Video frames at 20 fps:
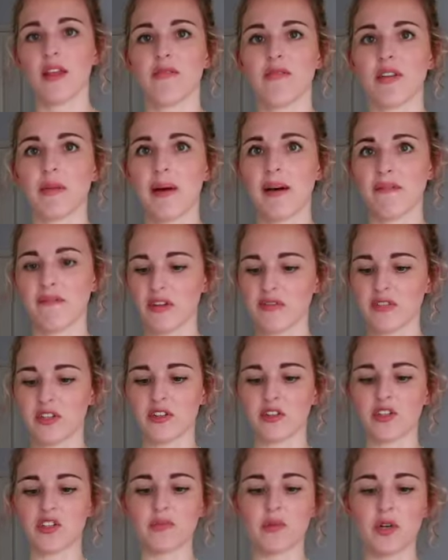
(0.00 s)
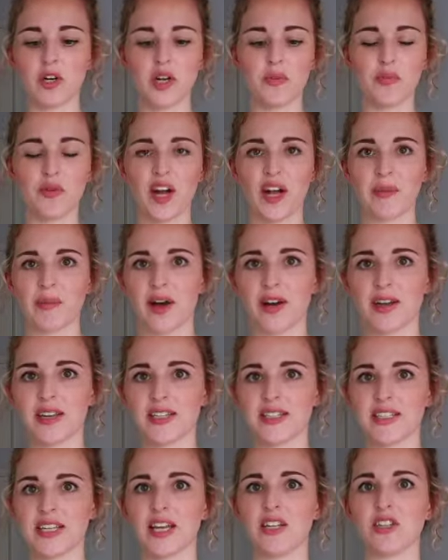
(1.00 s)
£3.50. The smaller Primark
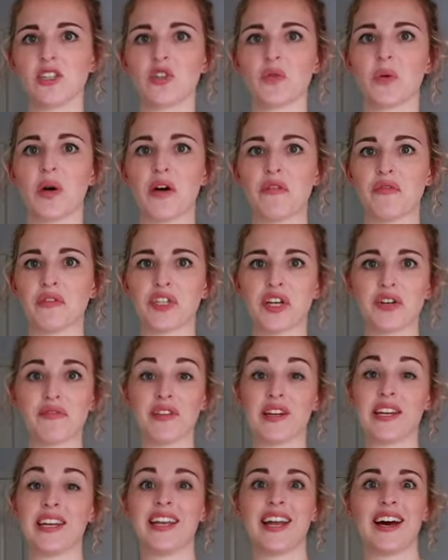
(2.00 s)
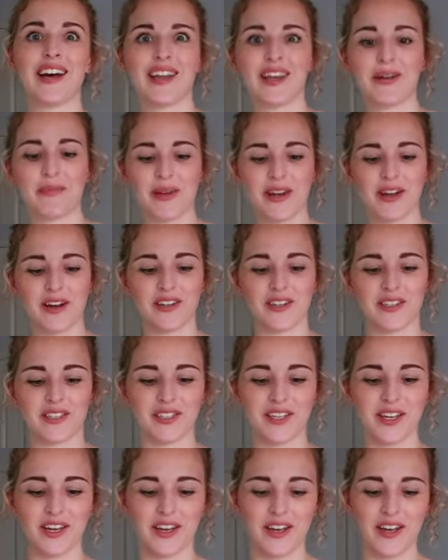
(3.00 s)
is 10 to 12, which I really like because,